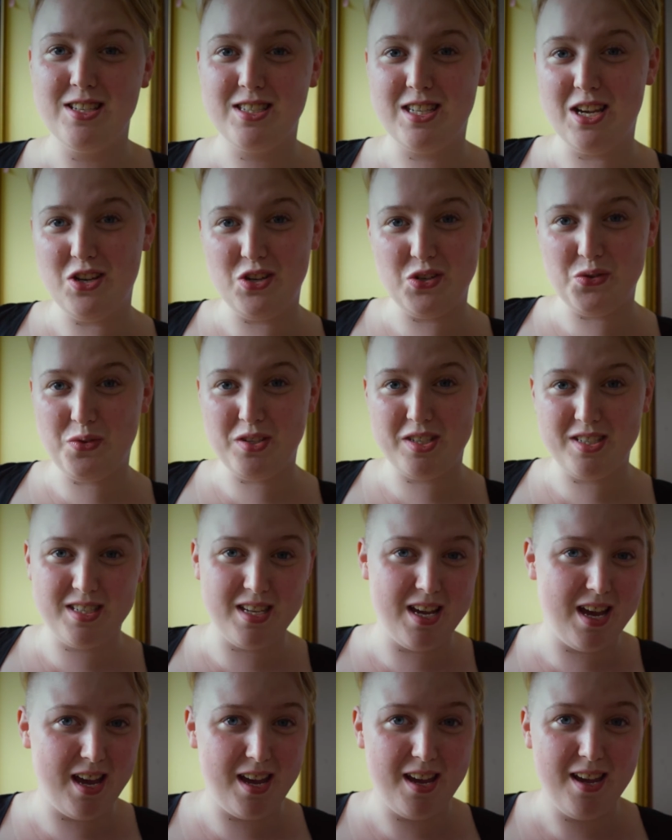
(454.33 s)
So I just want to
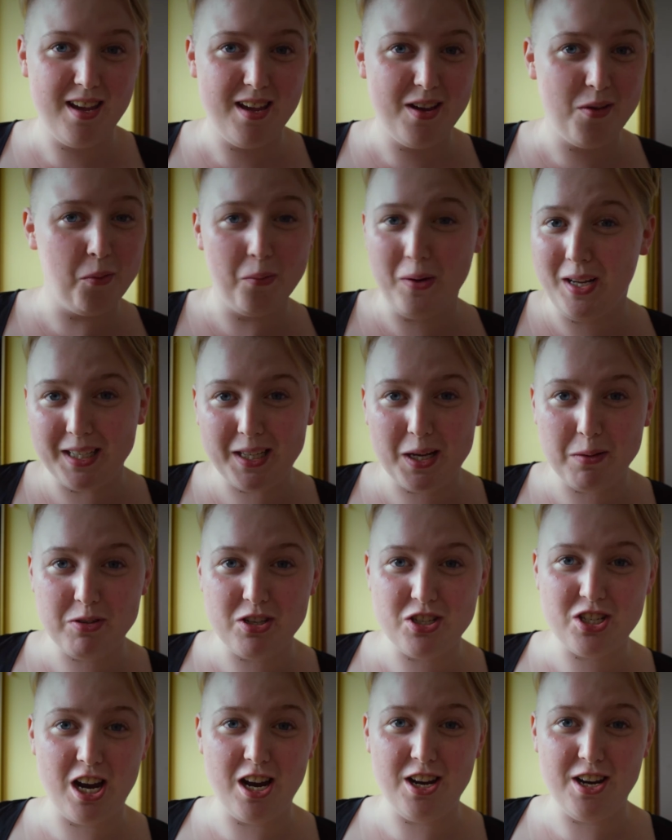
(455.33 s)
say, welcome
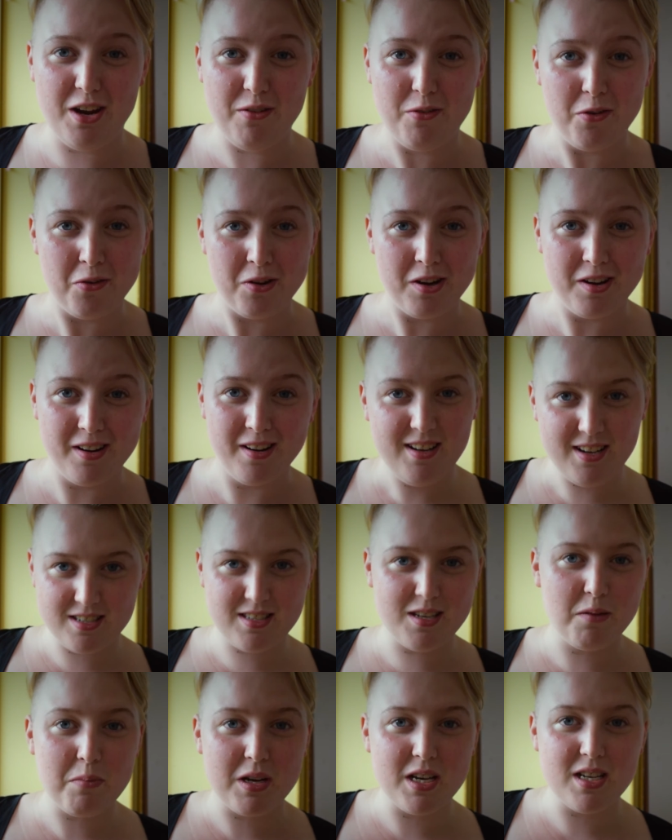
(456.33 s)
to China everyone.
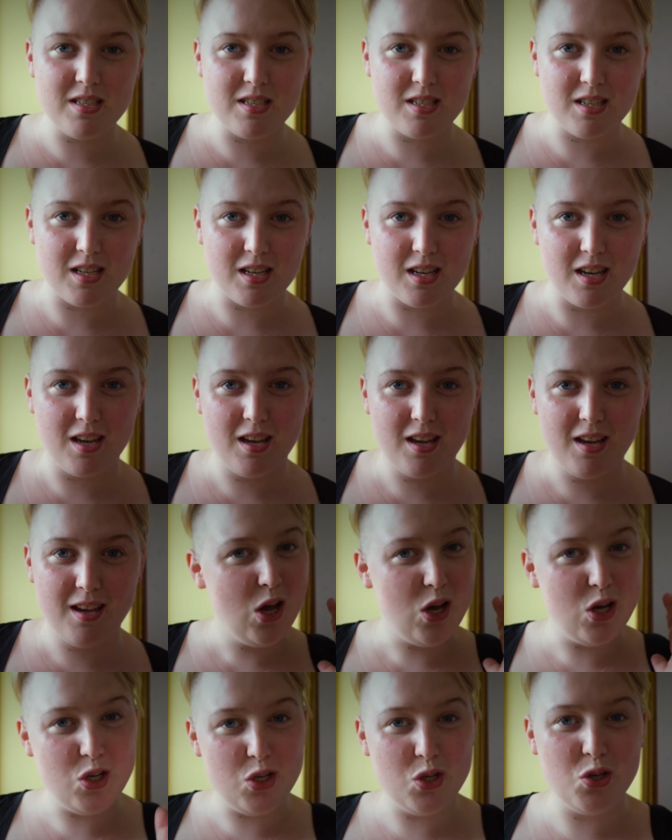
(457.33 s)
It's amazing,
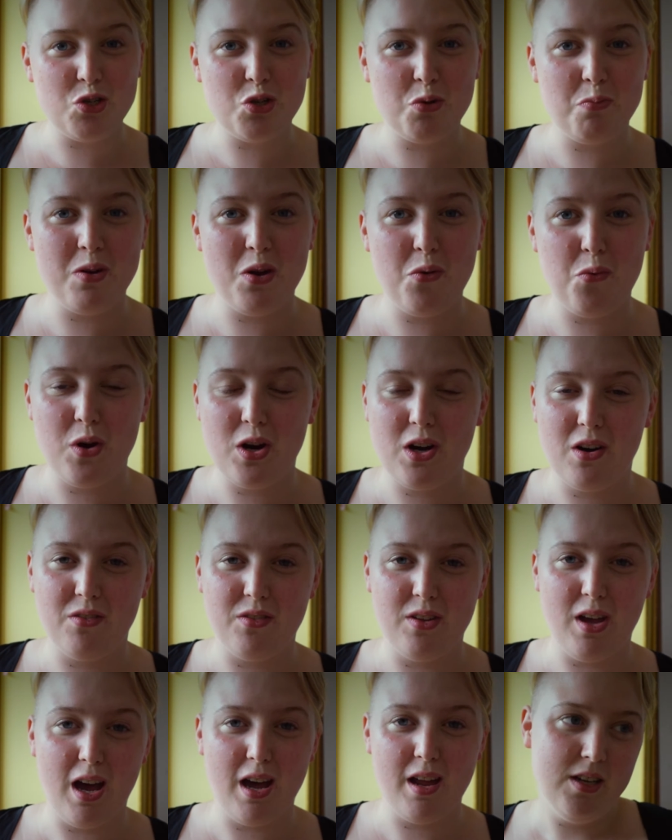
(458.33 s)
and you should be aware
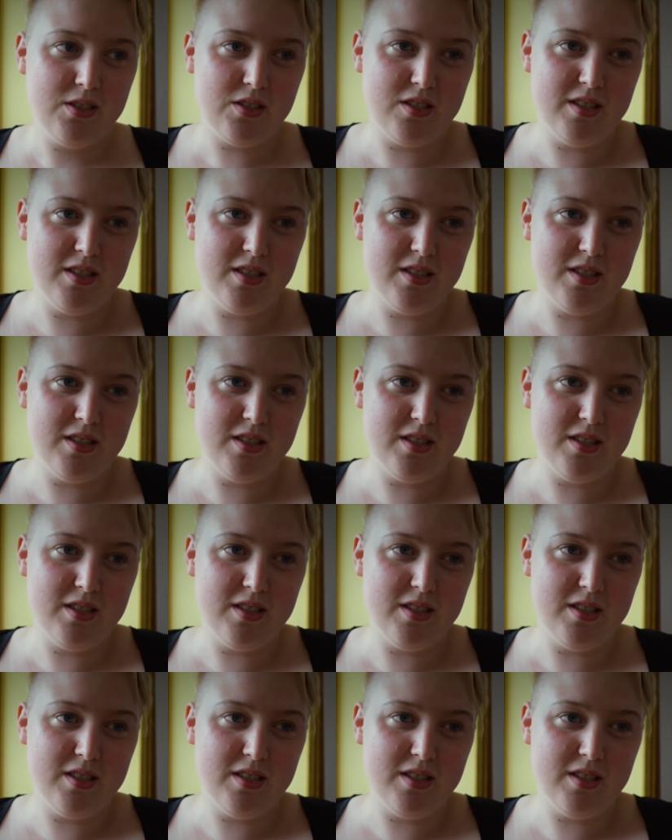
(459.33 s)
of that.